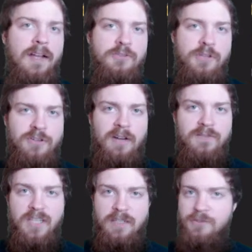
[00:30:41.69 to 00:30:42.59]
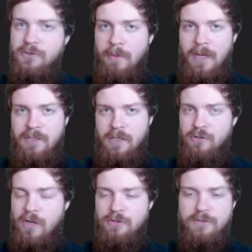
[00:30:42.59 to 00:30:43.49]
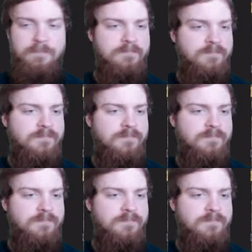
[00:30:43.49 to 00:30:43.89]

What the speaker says: a treasure count of 6, you'll make 6 treasures.